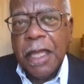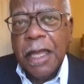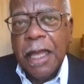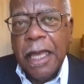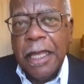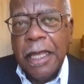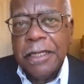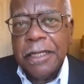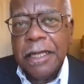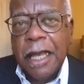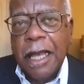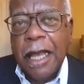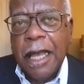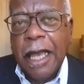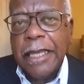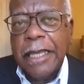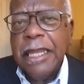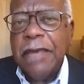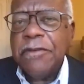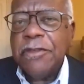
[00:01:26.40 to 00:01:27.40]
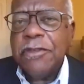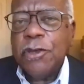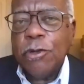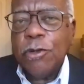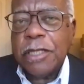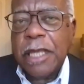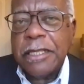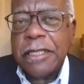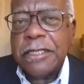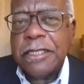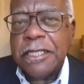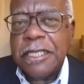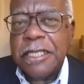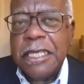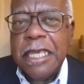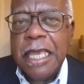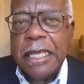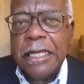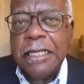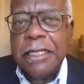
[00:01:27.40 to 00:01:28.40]
and I never thought I'd
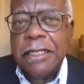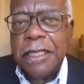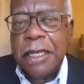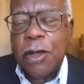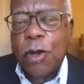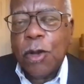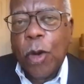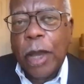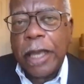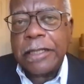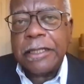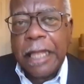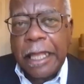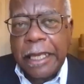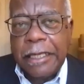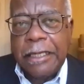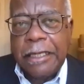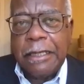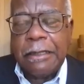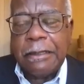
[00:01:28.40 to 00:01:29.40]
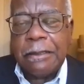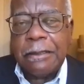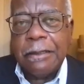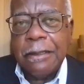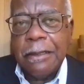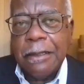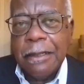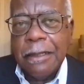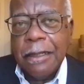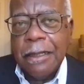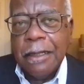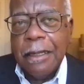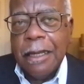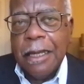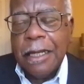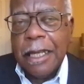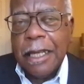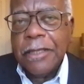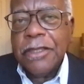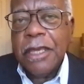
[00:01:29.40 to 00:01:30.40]
see anything quite like it.
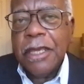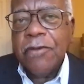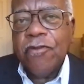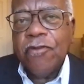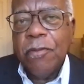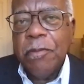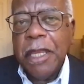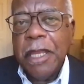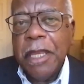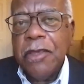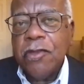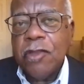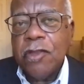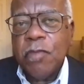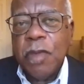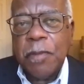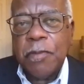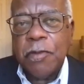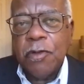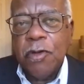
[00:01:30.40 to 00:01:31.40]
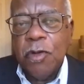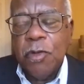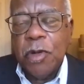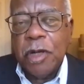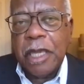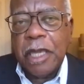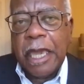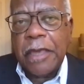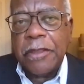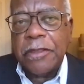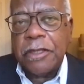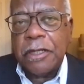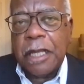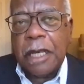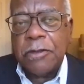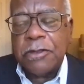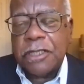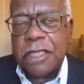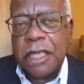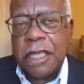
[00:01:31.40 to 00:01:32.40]
And I think for many of the people who were gathered
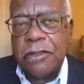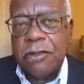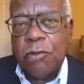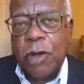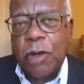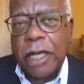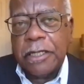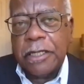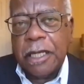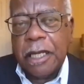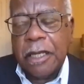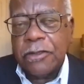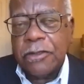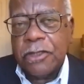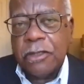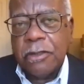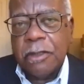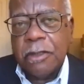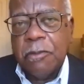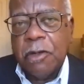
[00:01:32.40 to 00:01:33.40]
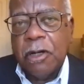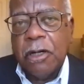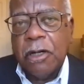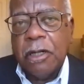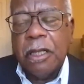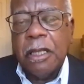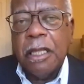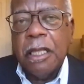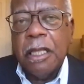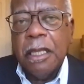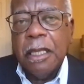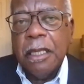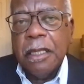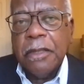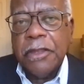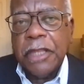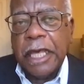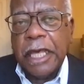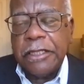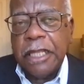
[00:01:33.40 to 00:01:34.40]
outside the White House on the Mall
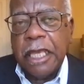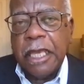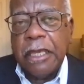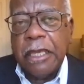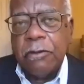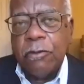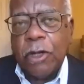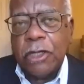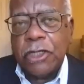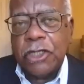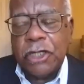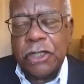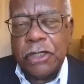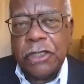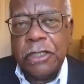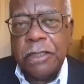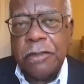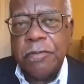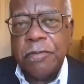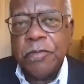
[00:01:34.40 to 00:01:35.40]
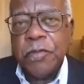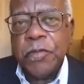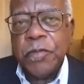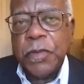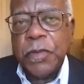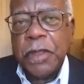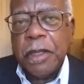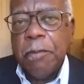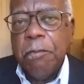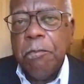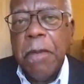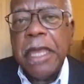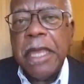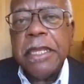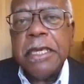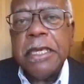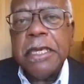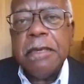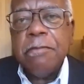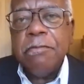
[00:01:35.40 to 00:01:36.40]
that day in Washington,
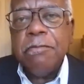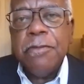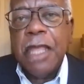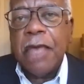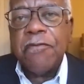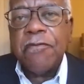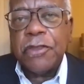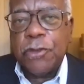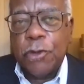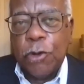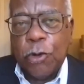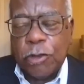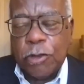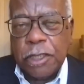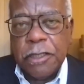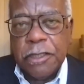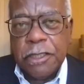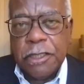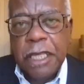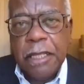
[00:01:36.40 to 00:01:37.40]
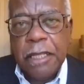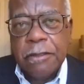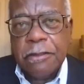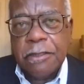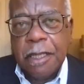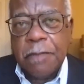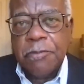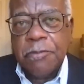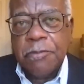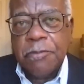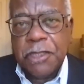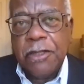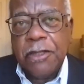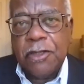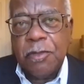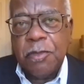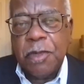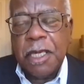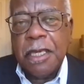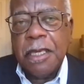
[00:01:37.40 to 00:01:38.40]
many never thought, and some
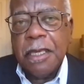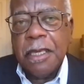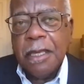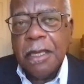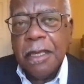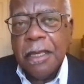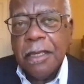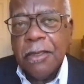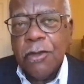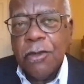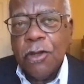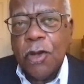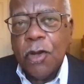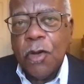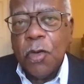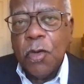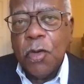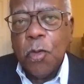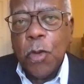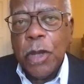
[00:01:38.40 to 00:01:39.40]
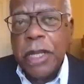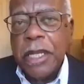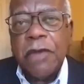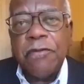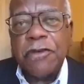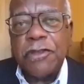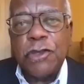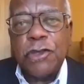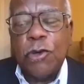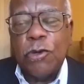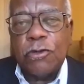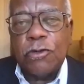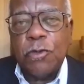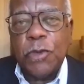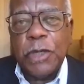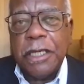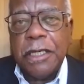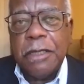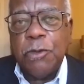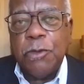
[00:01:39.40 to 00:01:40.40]
said to me, you know, we never thought
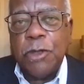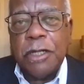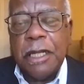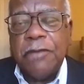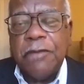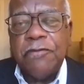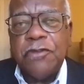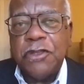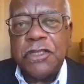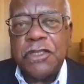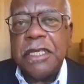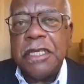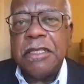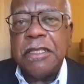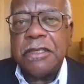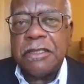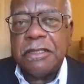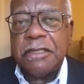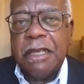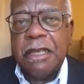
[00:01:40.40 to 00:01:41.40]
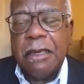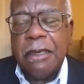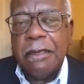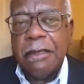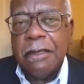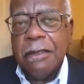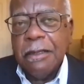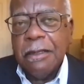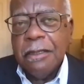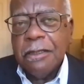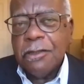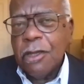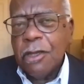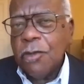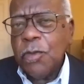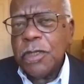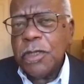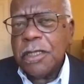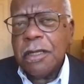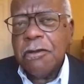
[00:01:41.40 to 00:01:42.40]
we would live to see this day. So
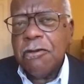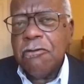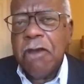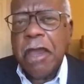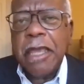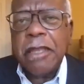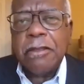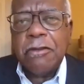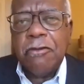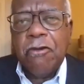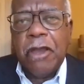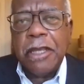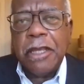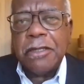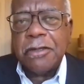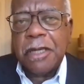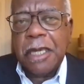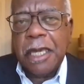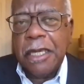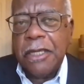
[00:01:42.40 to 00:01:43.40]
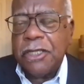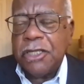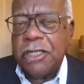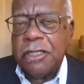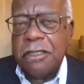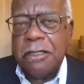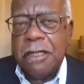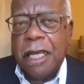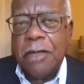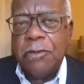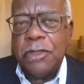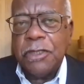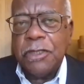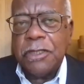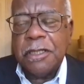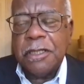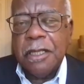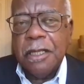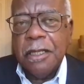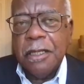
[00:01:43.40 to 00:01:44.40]
it was a great occasion. And I
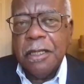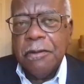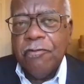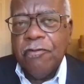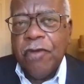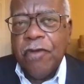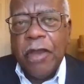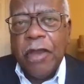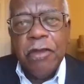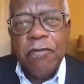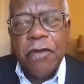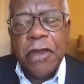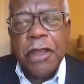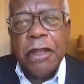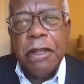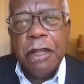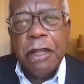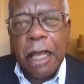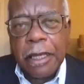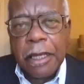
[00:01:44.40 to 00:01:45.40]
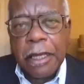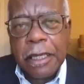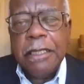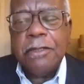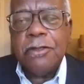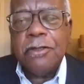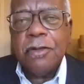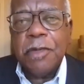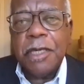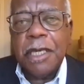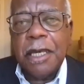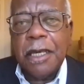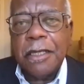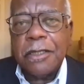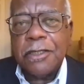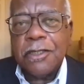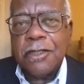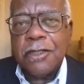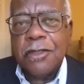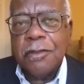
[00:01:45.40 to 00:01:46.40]
was very lucky to be
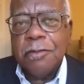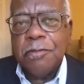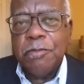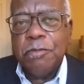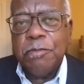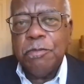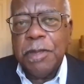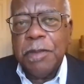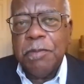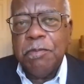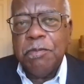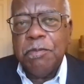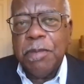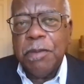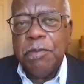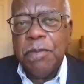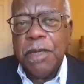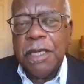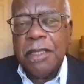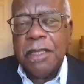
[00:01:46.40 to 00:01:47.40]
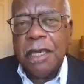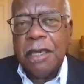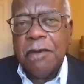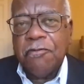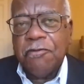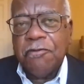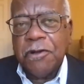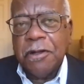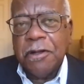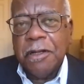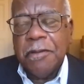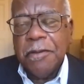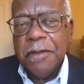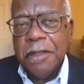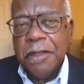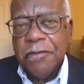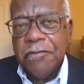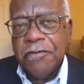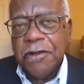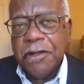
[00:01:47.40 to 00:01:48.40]
asked to be there for
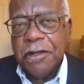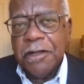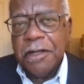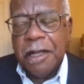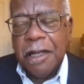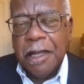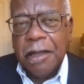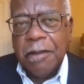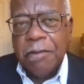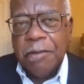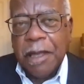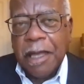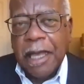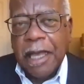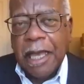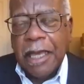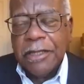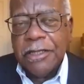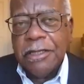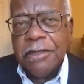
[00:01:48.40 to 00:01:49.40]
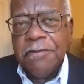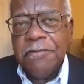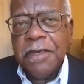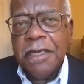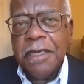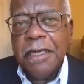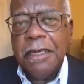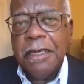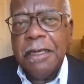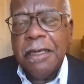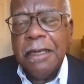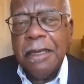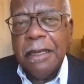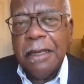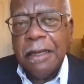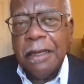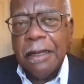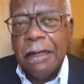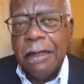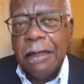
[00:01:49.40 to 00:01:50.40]
ITV.
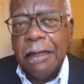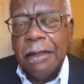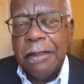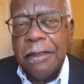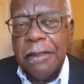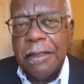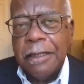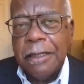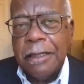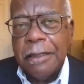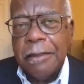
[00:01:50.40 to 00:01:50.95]
And